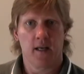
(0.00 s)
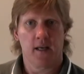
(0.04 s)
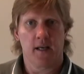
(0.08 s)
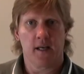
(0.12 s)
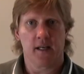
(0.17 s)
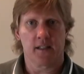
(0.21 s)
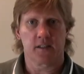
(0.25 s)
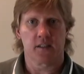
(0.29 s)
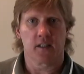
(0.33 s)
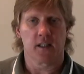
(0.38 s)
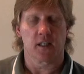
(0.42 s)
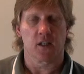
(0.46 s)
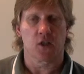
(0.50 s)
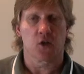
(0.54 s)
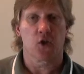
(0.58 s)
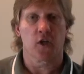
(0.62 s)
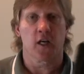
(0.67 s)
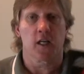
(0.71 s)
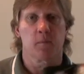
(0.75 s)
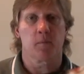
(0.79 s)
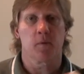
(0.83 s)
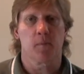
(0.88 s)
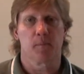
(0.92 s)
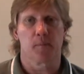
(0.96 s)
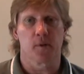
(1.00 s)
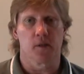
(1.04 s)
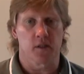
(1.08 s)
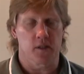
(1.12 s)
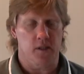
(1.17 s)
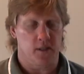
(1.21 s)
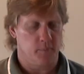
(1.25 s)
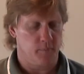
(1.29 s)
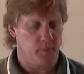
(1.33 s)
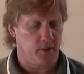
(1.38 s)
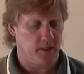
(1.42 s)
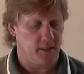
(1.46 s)
It's an incredible
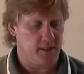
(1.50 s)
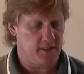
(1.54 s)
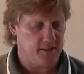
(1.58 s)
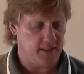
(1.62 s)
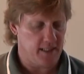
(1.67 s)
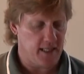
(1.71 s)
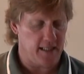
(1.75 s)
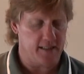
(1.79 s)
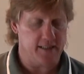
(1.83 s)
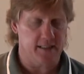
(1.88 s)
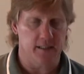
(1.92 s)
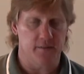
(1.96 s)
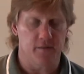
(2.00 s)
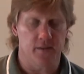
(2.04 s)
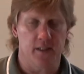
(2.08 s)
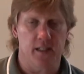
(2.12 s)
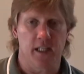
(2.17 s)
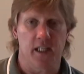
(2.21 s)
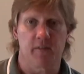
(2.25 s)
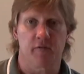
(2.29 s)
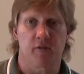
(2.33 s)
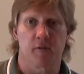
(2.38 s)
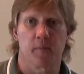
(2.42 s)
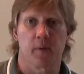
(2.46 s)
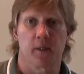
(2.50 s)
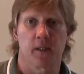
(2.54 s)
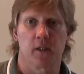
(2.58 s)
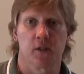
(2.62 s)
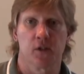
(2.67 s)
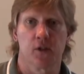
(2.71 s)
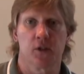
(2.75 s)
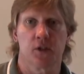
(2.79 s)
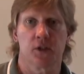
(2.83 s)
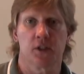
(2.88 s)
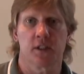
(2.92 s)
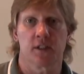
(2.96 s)
book because it has everything from
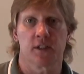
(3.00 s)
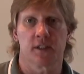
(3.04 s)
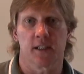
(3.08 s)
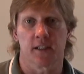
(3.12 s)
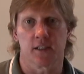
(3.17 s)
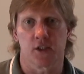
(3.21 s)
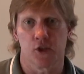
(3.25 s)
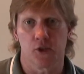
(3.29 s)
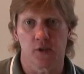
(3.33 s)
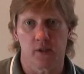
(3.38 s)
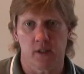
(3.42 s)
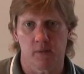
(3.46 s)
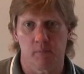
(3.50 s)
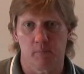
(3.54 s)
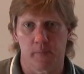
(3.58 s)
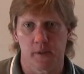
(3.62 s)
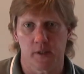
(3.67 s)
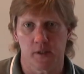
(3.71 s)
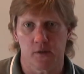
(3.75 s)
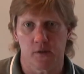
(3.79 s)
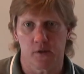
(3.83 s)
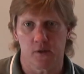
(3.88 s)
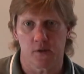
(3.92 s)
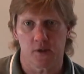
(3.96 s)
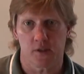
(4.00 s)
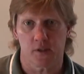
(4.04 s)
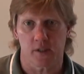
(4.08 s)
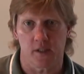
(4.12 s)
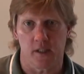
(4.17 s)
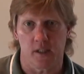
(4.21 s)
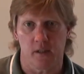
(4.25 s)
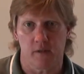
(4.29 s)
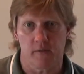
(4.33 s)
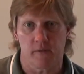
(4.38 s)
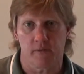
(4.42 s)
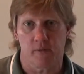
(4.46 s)
illusions that you can build
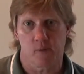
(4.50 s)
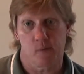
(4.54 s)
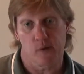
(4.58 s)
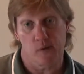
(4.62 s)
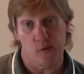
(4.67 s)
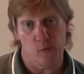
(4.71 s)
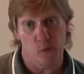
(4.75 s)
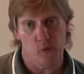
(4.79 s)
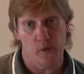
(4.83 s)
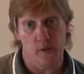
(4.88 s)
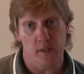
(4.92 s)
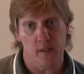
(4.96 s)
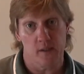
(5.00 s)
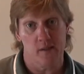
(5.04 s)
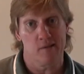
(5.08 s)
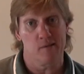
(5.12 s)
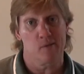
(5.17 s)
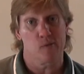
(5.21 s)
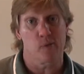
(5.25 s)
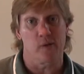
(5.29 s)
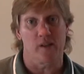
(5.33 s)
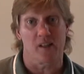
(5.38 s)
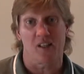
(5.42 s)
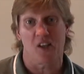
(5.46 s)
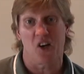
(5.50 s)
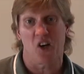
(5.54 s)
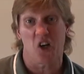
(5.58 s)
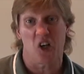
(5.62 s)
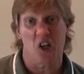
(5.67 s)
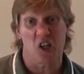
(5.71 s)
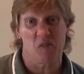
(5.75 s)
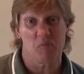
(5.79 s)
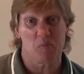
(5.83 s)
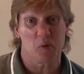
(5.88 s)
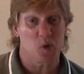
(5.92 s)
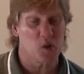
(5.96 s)
yourself with wood, with
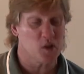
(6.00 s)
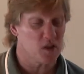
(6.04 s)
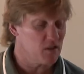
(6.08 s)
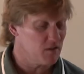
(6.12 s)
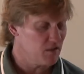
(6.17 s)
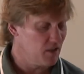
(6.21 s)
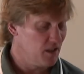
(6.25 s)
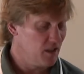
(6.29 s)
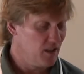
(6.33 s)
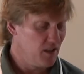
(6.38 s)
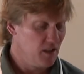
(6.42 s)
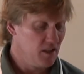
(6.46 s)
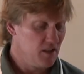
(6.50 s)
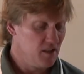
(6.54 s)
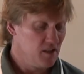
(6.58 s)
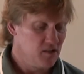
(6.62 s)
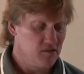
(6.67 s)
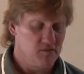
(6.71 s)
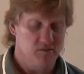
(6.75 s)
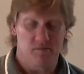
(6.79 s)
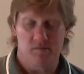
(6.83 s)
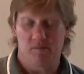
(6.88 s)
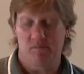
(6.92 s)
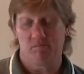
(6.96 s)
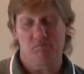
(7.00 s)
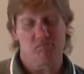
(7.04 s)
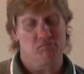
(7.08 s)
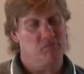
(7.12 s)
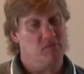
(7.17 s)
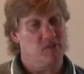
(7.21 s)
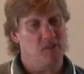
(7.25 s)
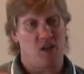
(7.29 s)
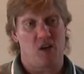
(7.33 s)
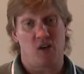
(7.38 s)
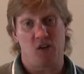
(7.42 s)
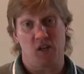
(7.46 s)
cardboard,
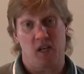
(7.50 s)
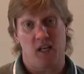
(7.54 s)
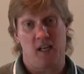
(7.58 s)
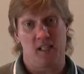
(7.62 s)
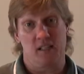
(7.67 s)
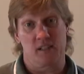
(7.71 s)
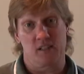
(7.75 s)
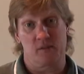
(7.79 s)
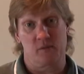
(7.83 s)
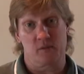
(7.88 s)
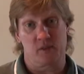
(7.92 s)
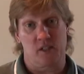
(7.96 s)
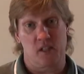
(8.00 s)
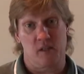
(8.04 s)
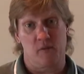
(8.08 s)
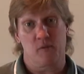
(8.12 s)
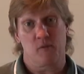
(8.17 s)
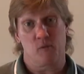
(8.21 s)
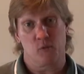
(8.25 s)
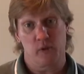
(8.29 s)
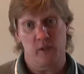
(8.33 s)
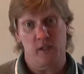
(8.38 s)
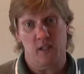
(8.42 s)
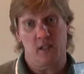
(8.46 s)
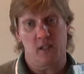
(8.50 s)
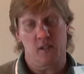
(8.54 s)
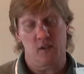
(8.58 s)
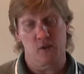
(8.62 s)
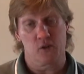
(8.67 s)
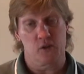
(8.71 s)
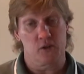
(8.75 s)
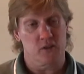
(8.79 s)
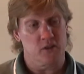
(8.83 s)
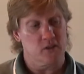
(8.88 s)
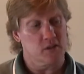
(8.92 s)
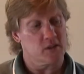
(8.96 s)
all kinds of stuff, real
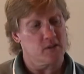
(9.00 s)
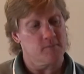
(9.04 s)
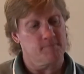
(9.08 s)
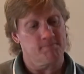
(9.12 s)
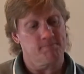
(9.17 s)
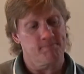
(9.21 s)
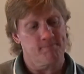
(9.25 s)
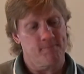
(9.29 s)
illusions,